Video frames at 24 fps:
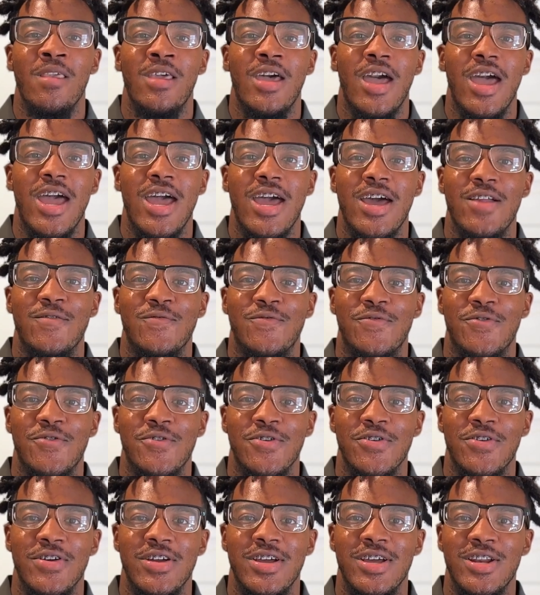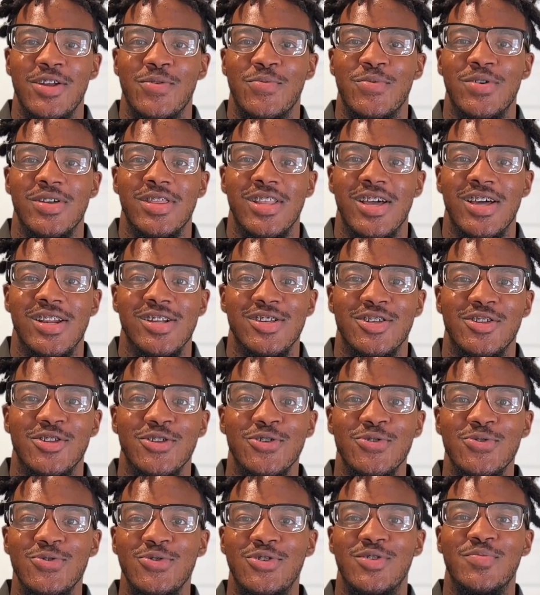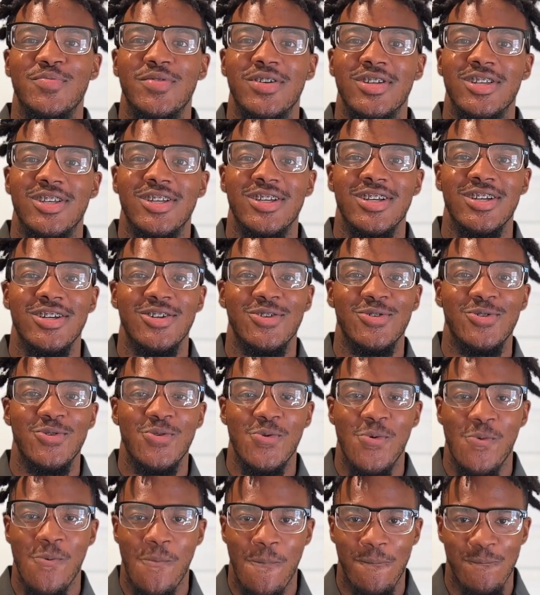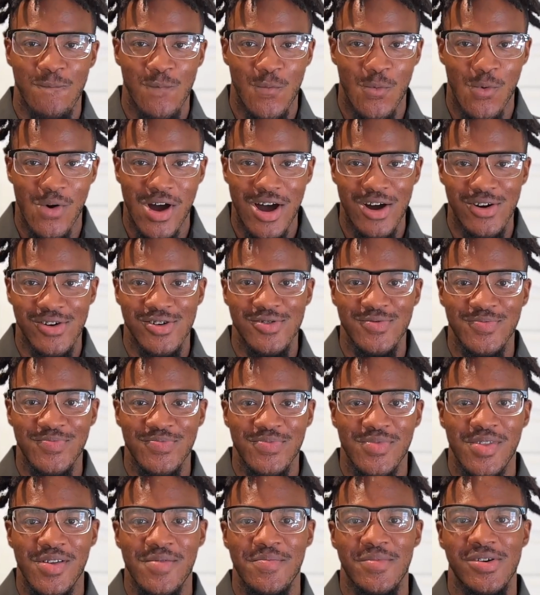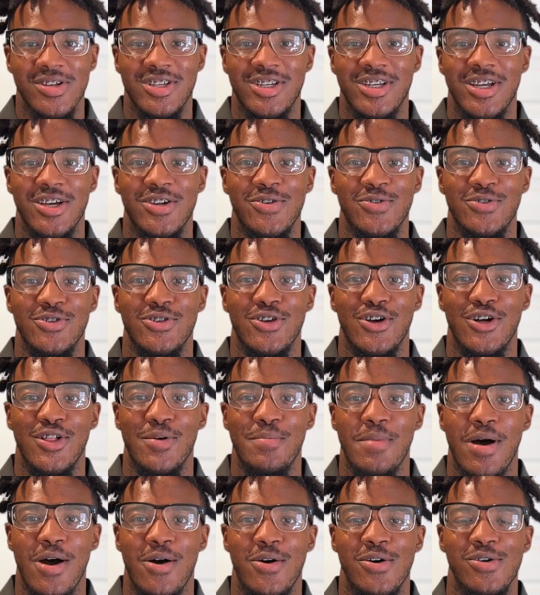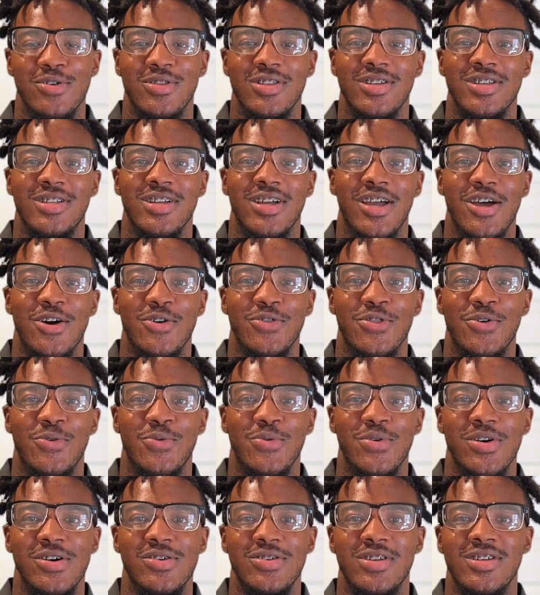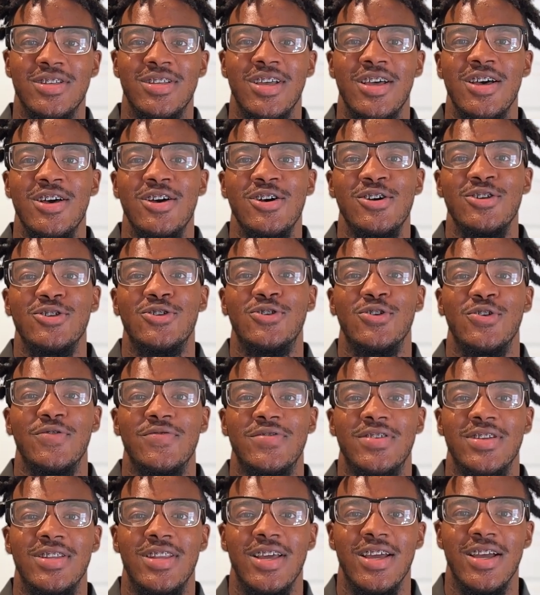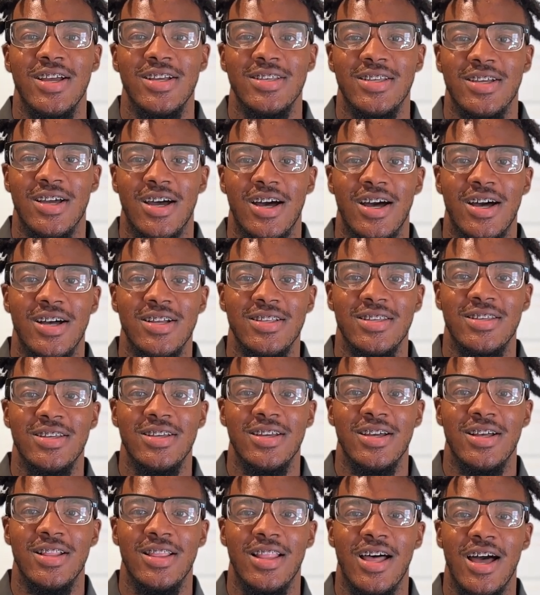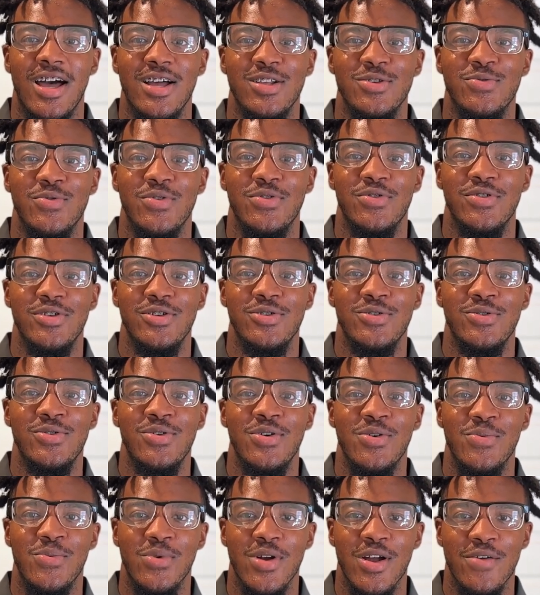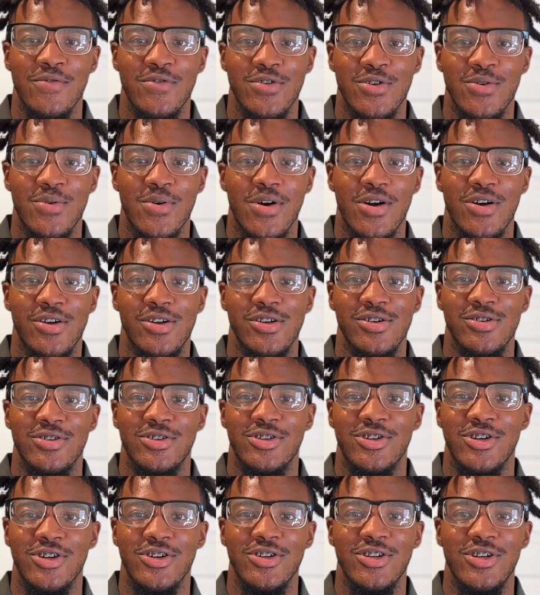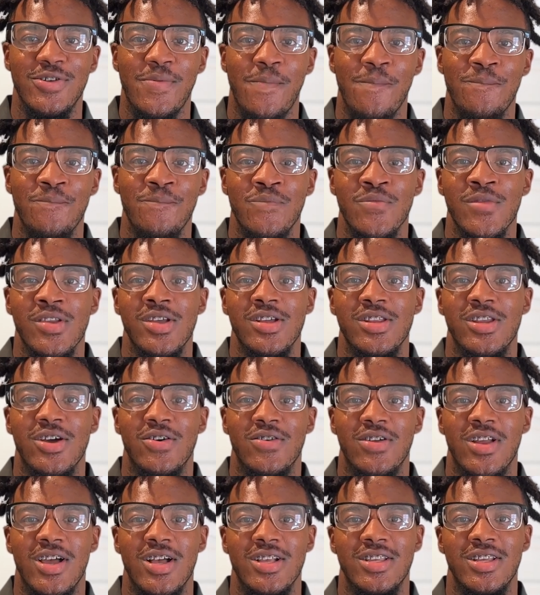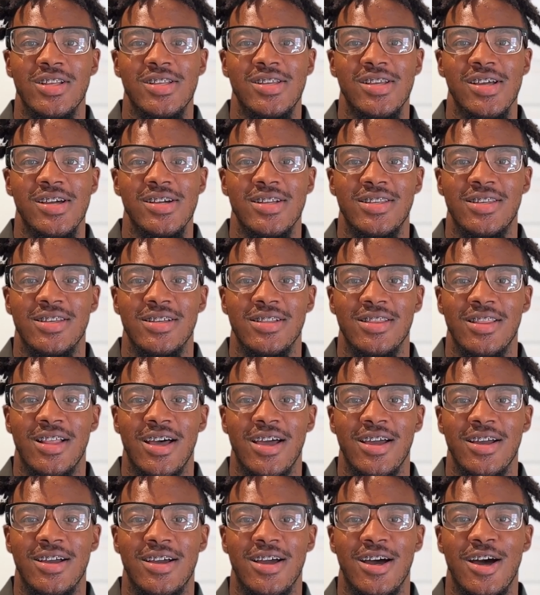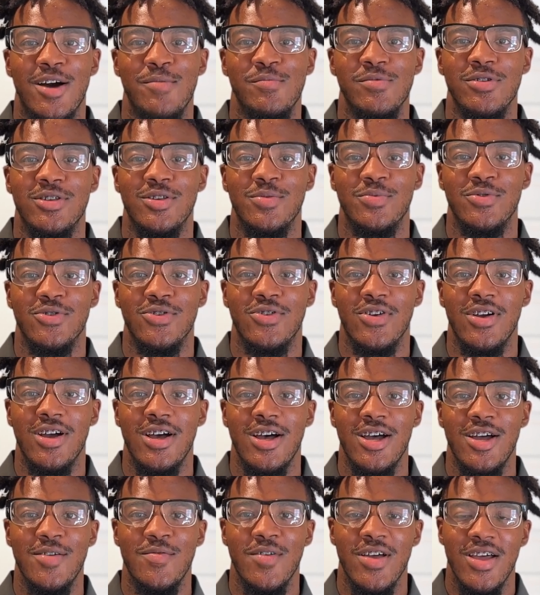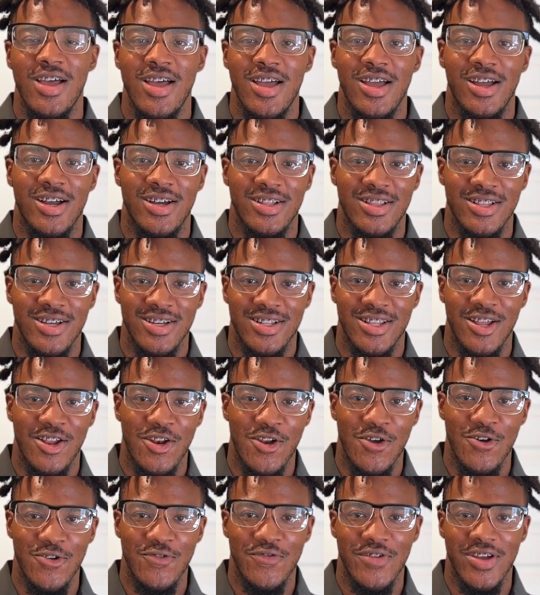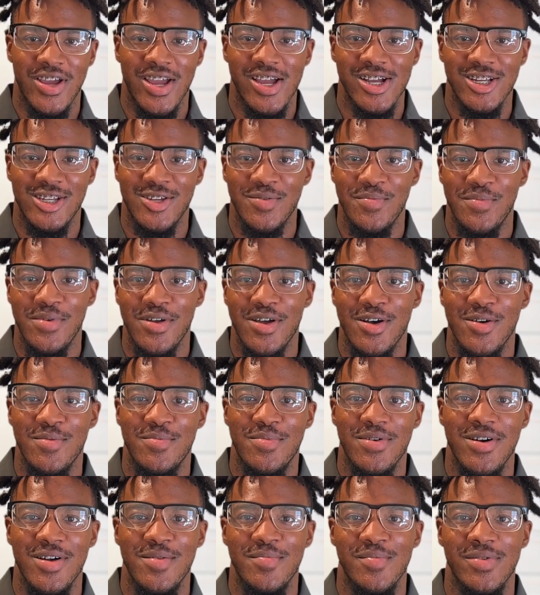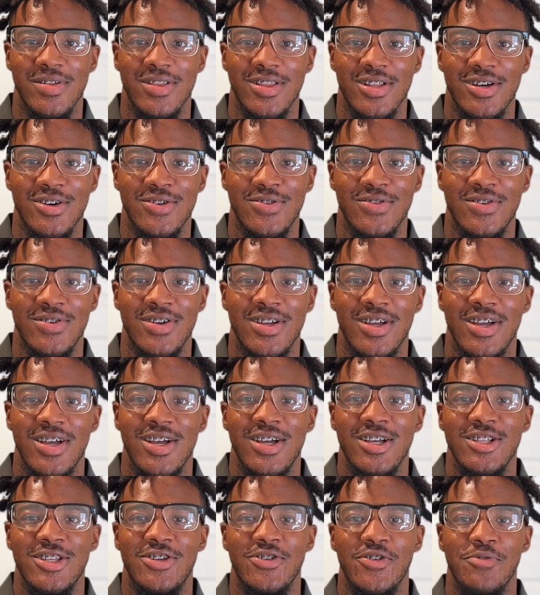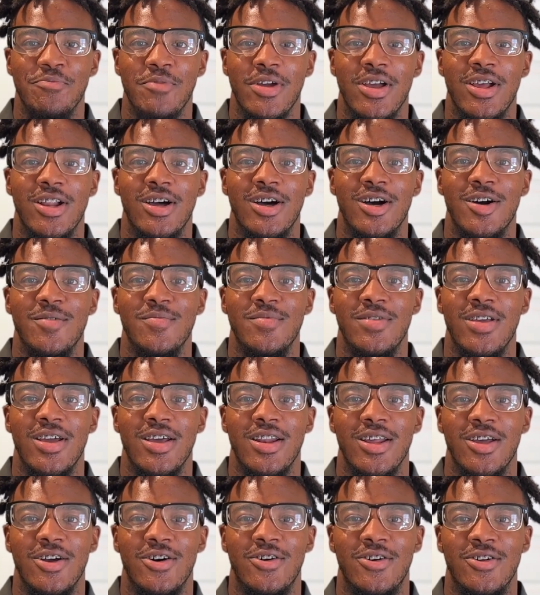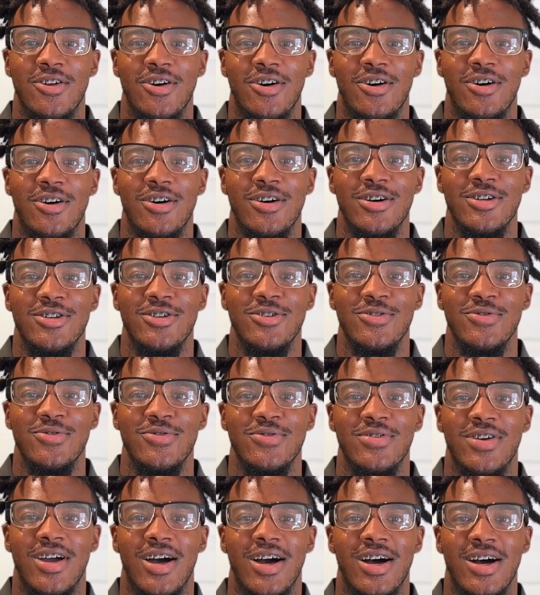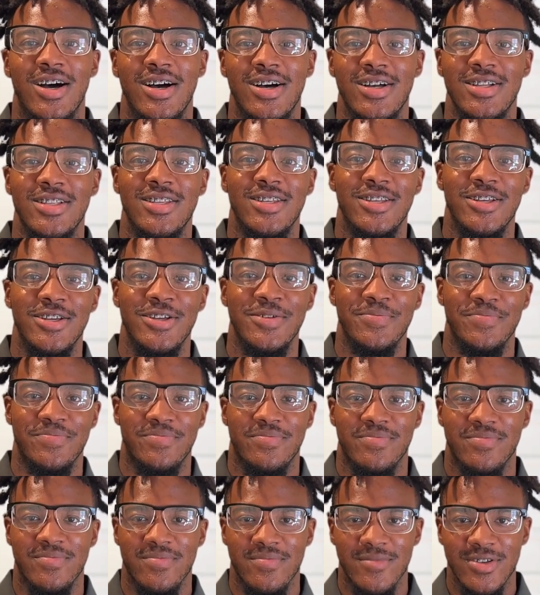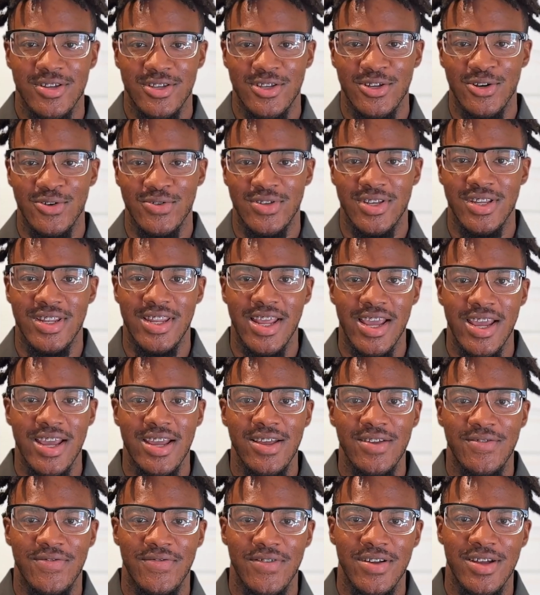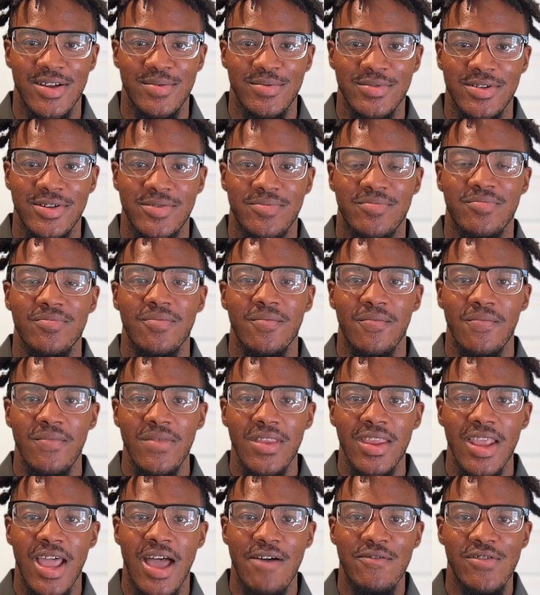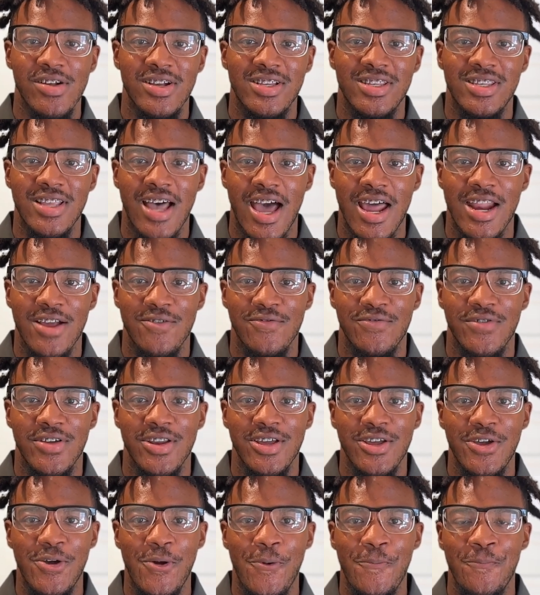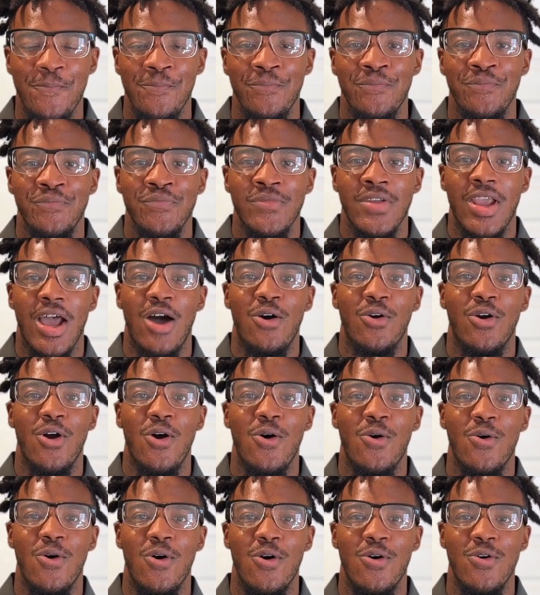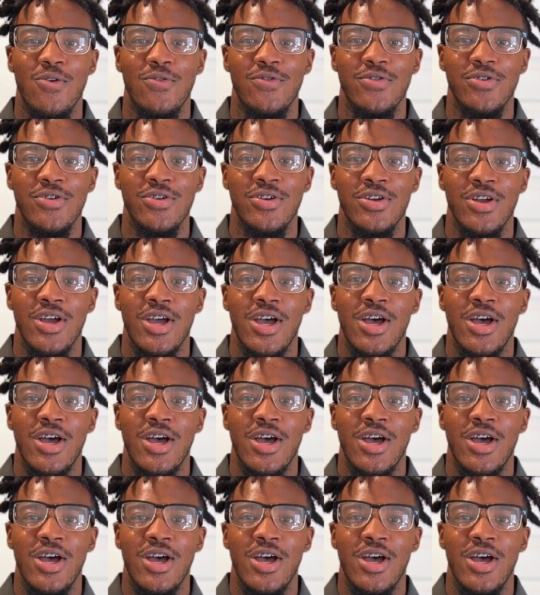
And for anyone that is new to my channel, welcome. My channel is all about holistic health and wellness. So if today's content aligns with you wherever you are on your journey, don't hesitate to like, comment, subscribe, and click that notification bell button below to remain updated on all new content. So today, family, I have an exciting video. I'll go over